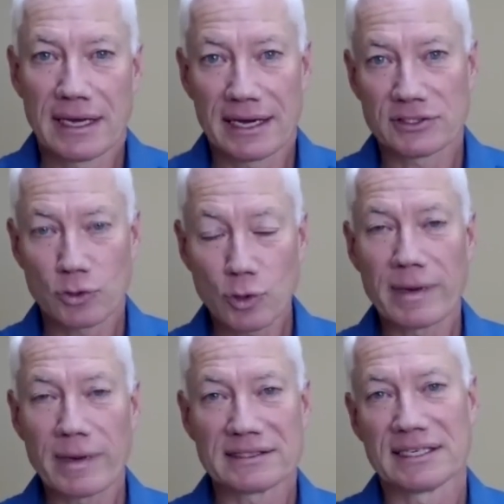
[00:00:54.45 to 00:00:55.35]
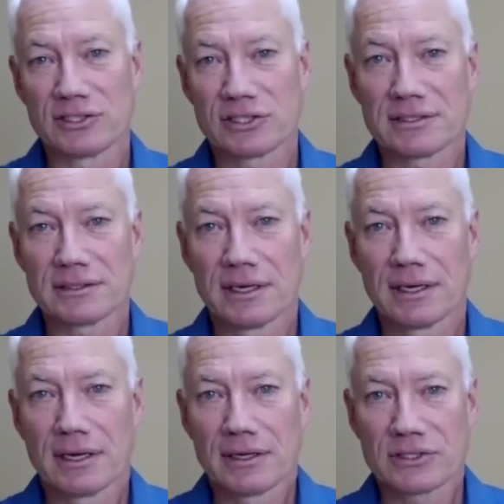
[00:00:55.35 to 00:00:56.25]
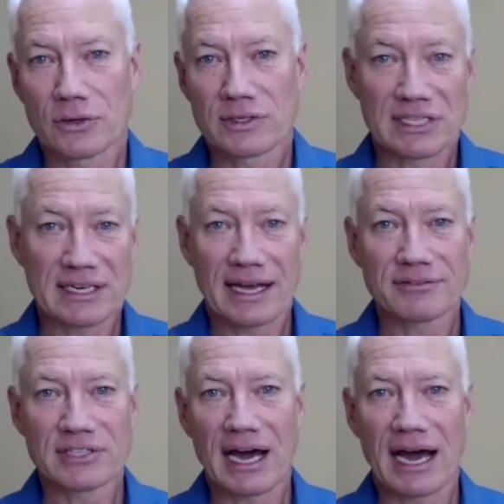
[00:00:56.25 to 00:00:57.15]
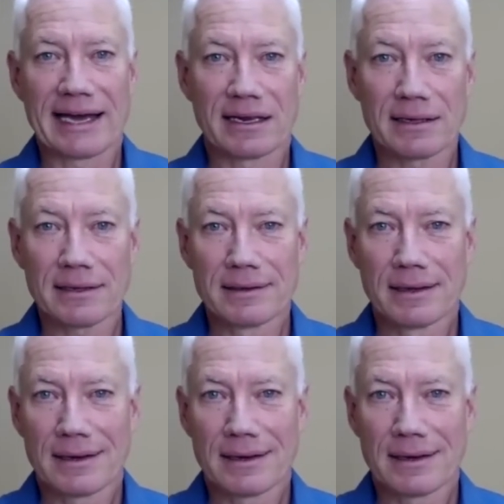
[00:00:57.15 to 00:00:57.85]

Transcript: in a school bus engine so it didn't have to idle